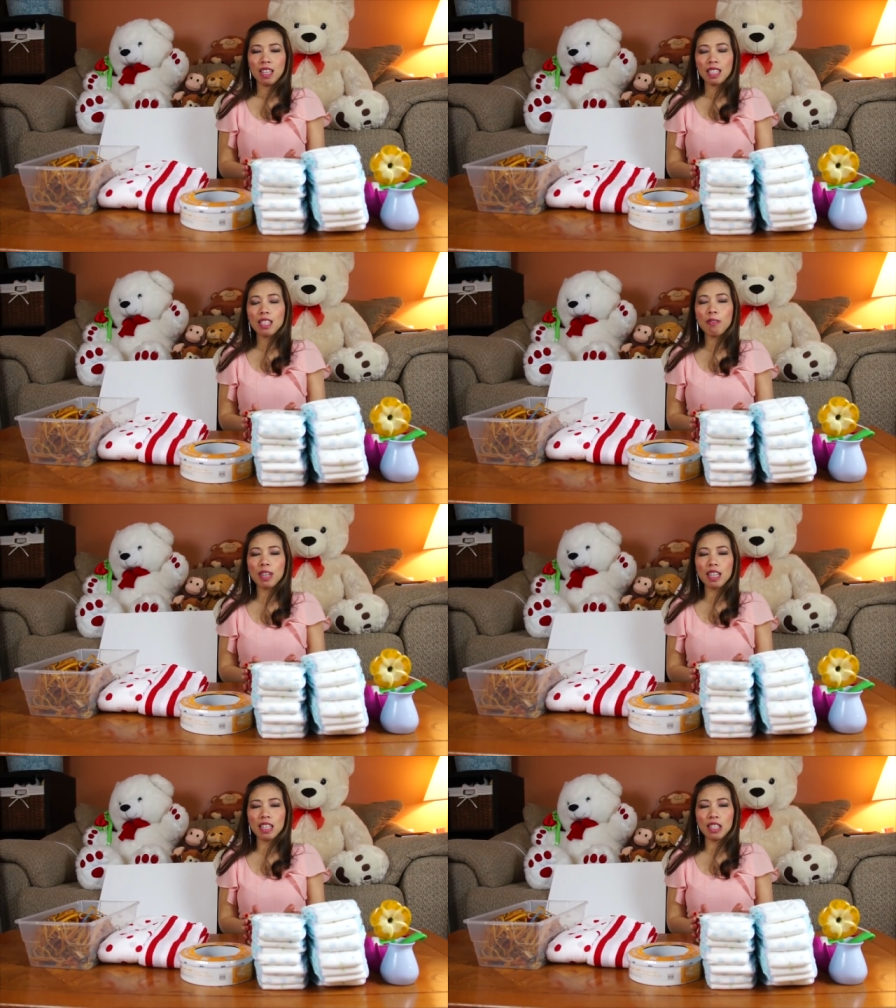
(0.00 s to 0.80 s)
this so
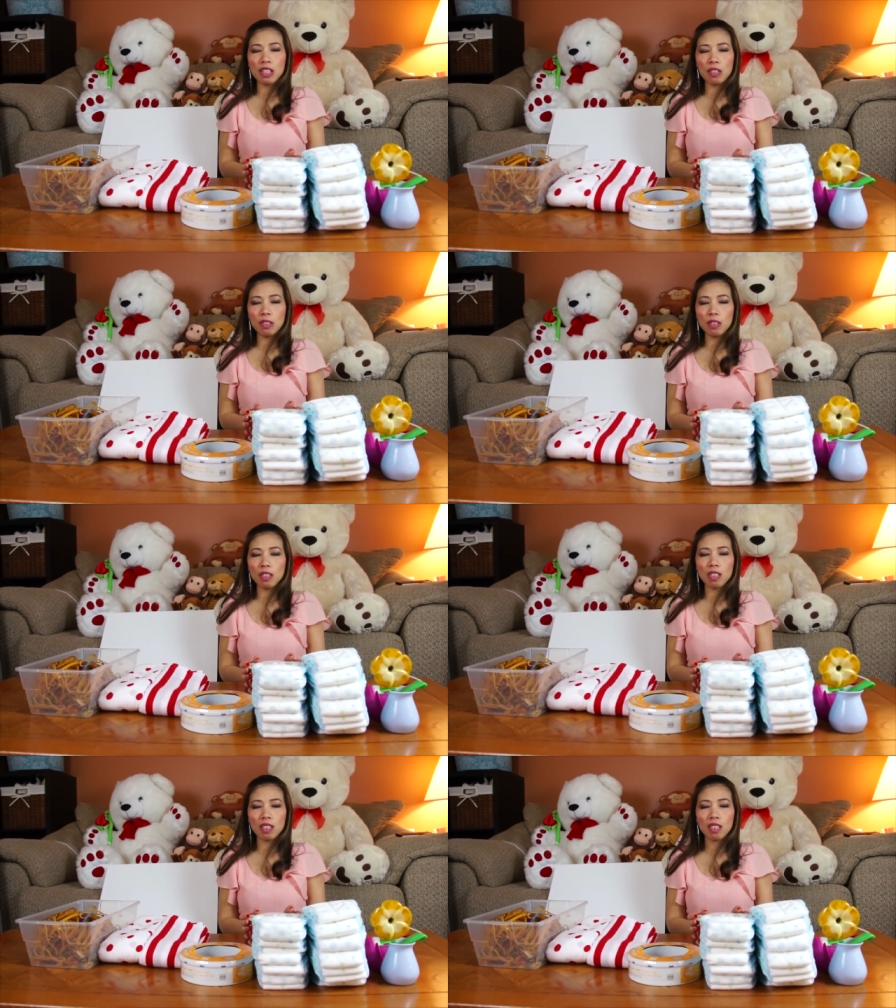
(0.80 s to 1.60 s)
we're gonna
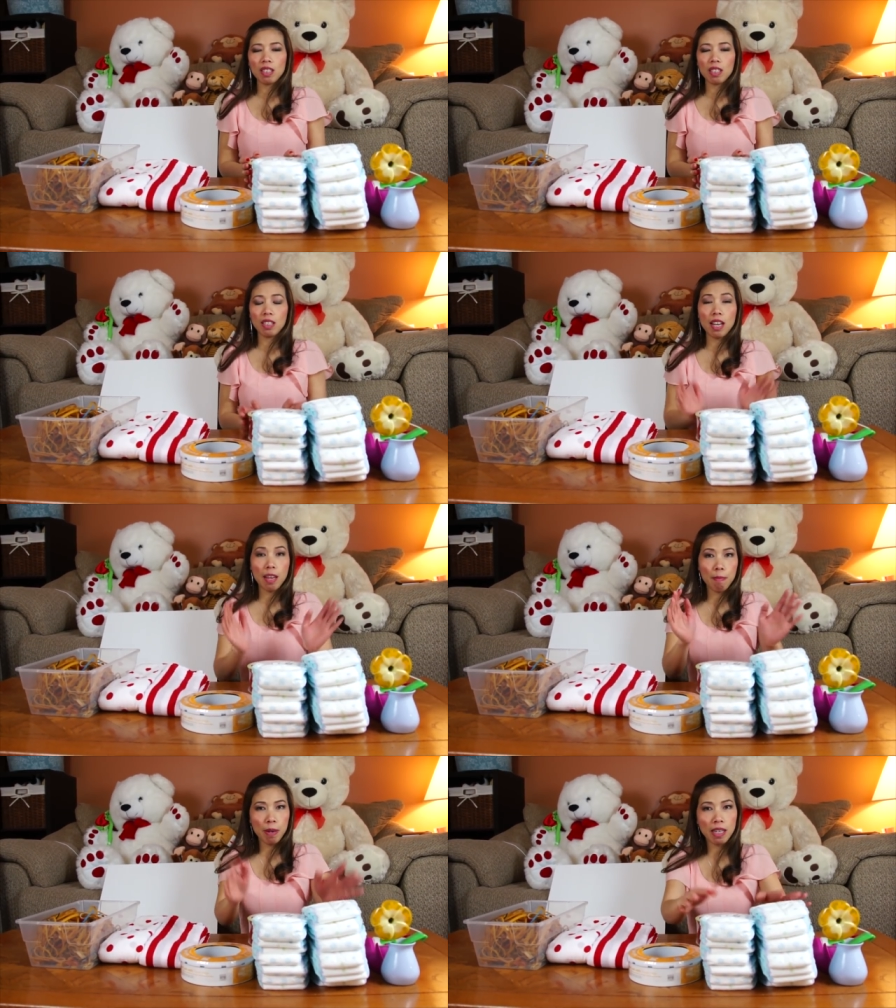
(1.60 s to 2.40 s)
use
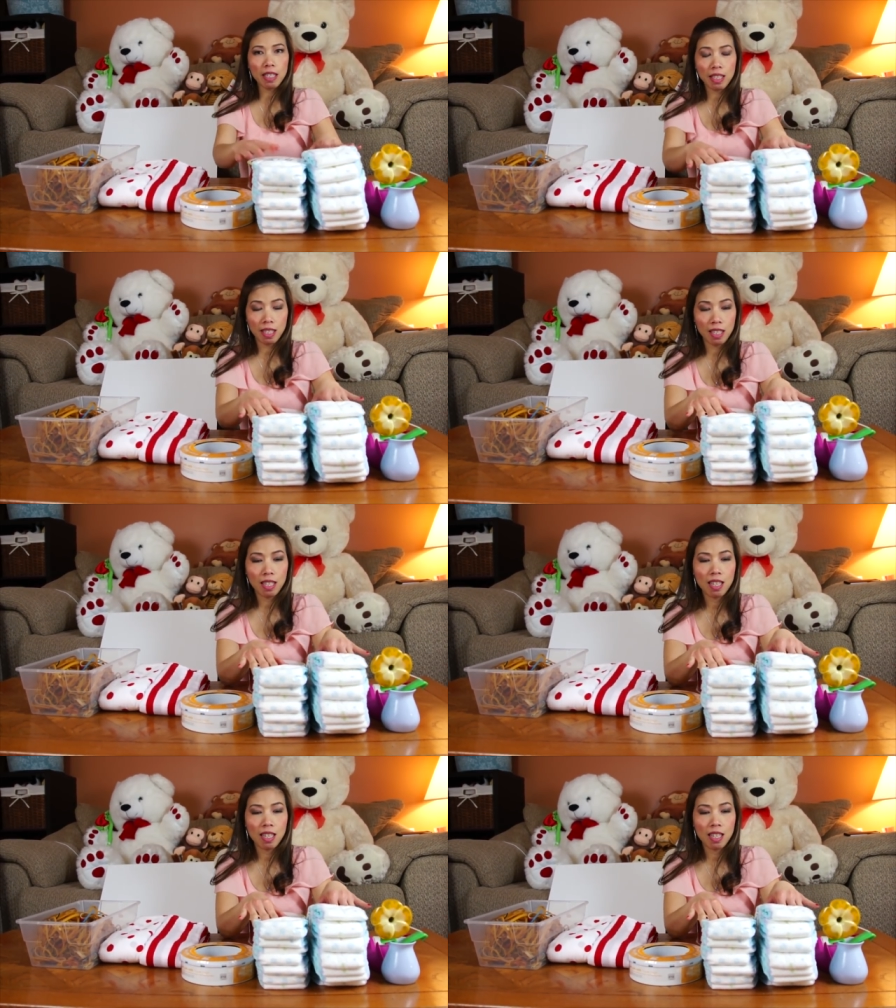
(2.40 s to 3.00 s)
diapers